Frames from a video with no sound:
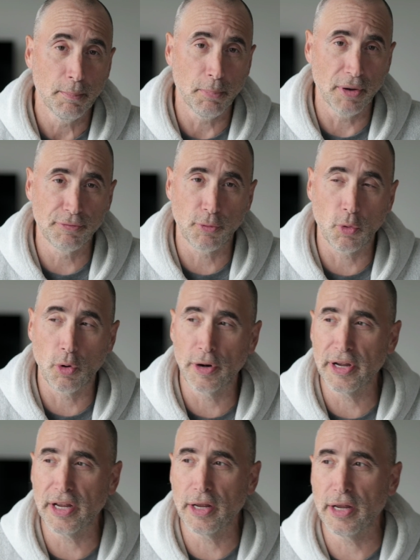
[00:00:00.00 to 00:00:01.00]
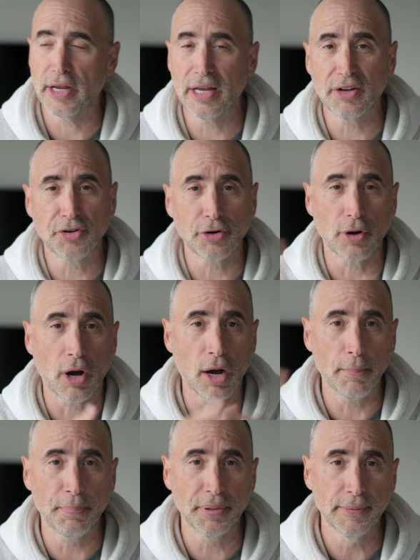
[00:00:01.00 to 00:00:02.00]
But for
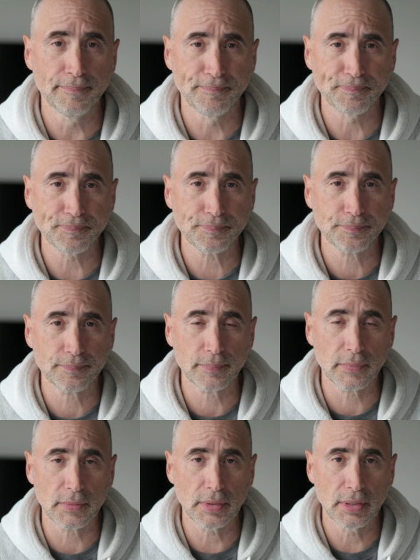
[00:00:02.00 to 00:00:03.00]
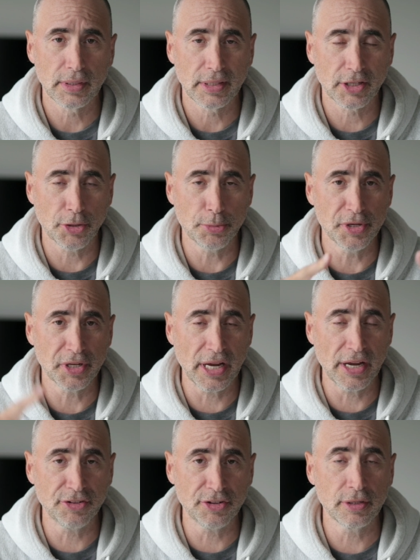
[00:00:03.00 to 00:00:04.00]
interop
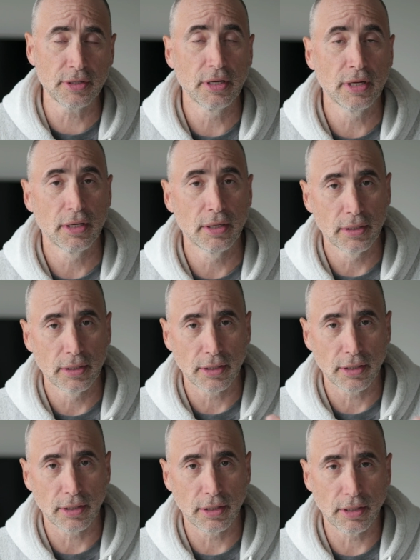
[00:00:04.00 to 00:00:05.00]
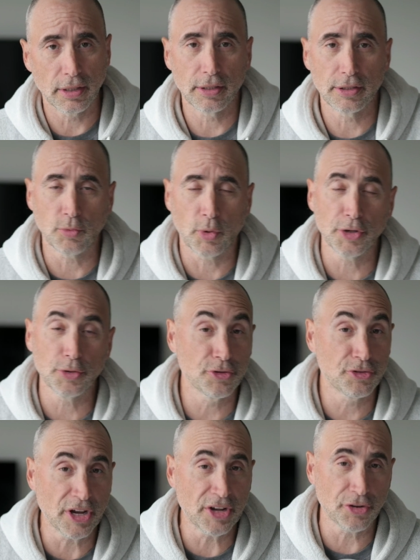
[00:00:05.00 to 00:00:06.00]
communication, you want to
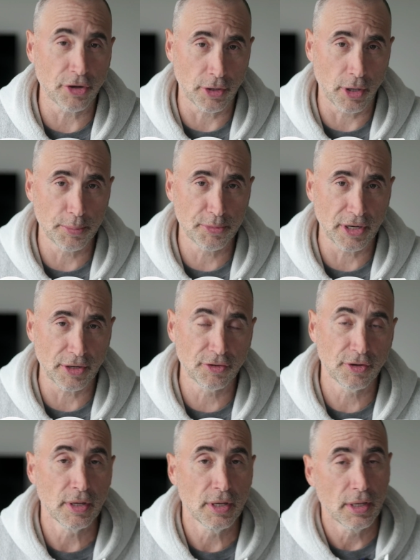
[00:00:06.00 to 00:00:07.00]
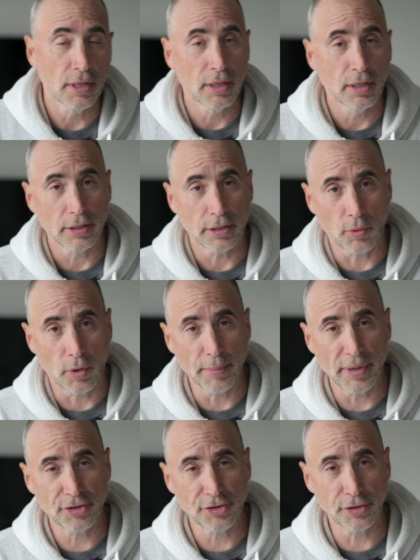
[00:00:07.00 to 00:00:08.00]
use JSON objects. You want to
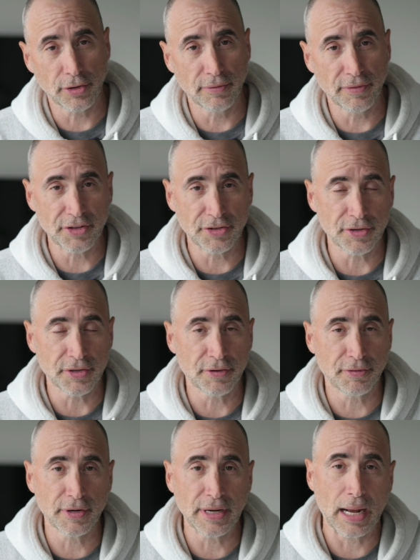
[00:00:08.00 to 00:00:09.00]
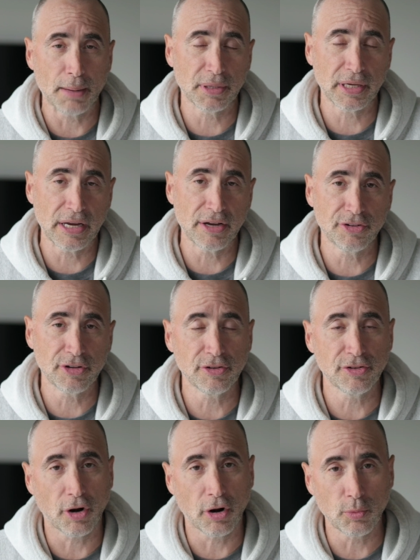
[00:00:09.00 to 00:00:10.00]
make sure that your different
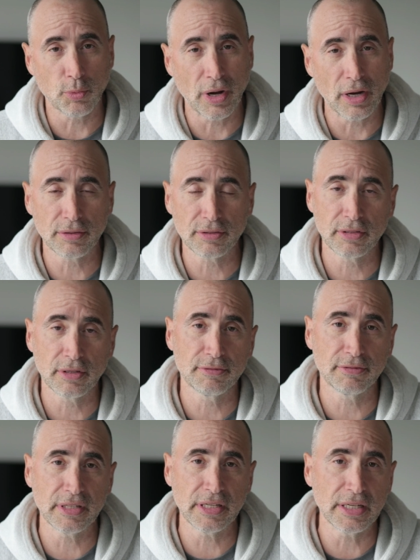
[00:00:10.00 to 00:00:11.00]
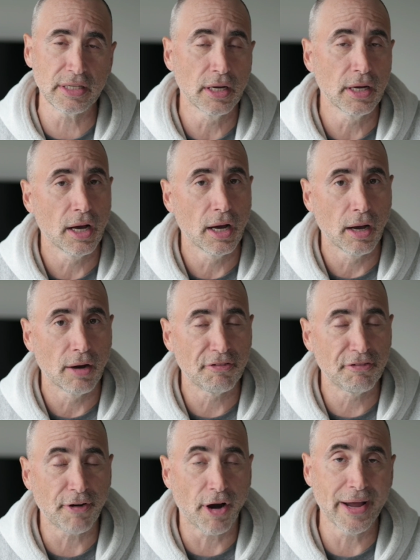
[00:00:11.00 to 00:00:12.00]
applications are relatively
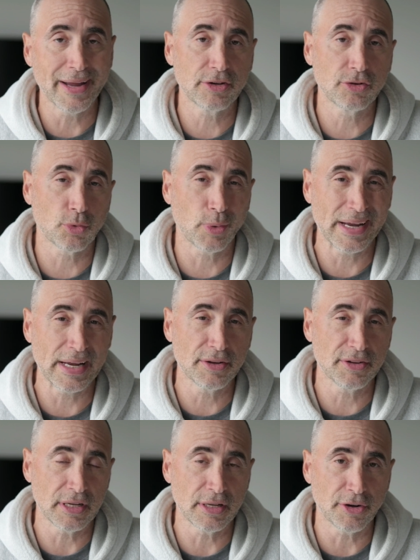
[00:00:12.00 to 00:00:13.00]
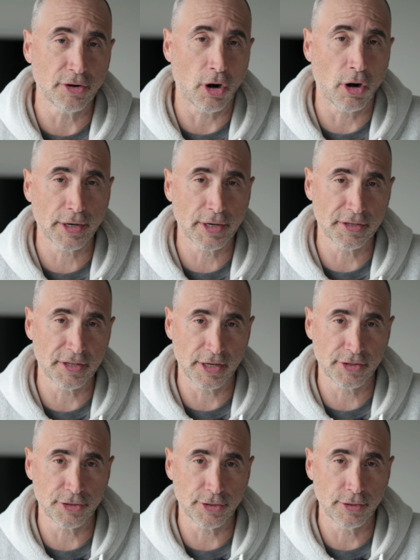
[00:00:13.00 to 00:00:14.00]
fine-grained in their
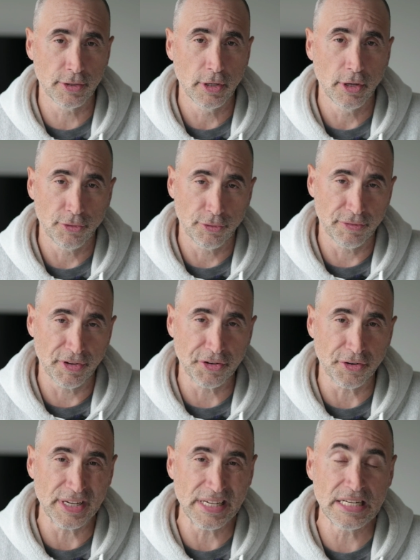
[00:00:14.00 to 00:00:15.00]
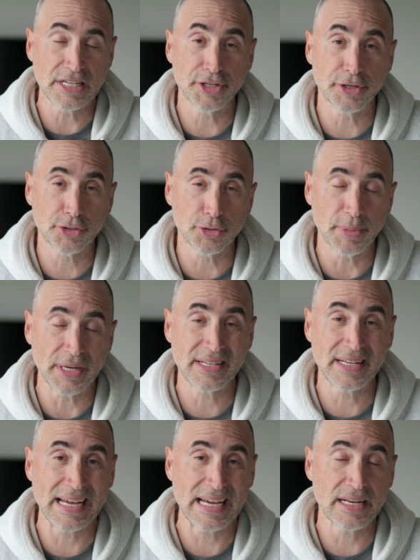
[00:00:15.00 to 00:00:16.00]
architecture so that they're easier to
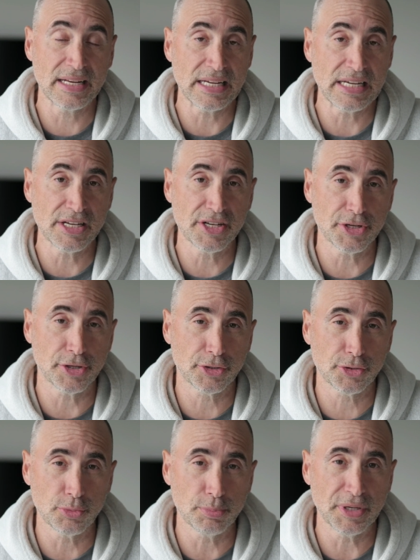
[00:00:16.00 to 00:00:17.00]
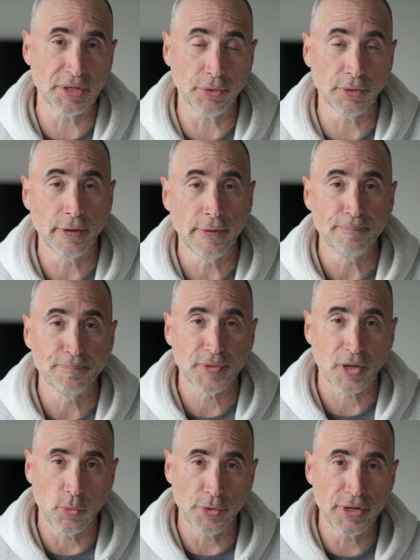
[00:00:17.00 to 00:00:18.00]
maintain, easier to build.
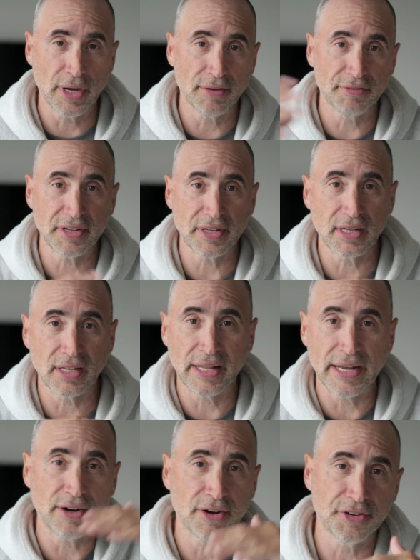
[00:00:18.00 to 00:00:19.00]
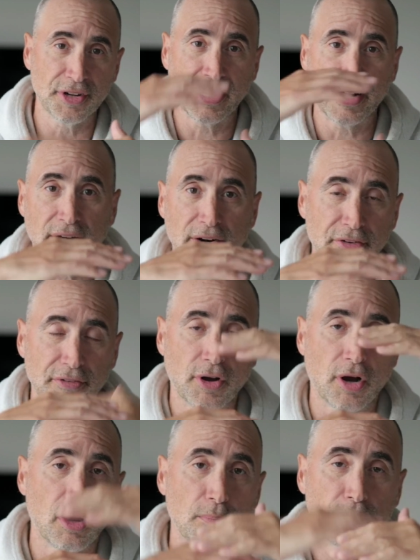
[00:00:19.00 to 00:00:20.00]
When you have layers and layers of
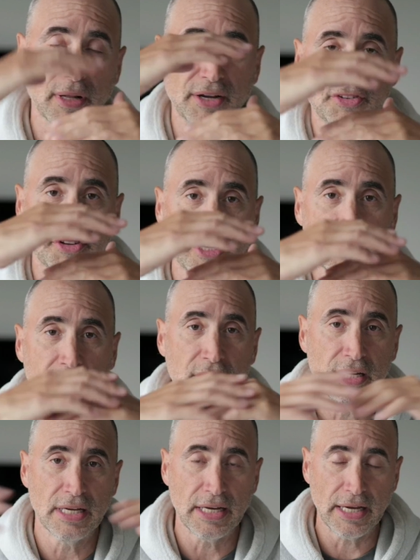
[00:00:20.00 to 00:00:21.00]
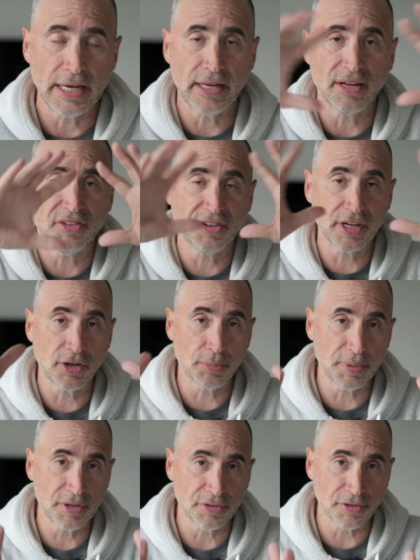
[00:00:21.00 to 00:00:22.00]
complexity in a single
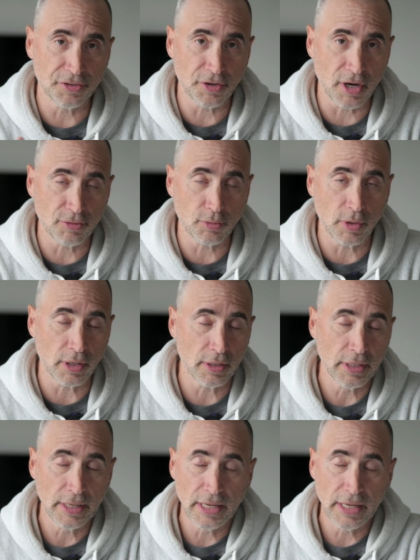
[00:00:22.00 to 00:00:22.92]
piece of software,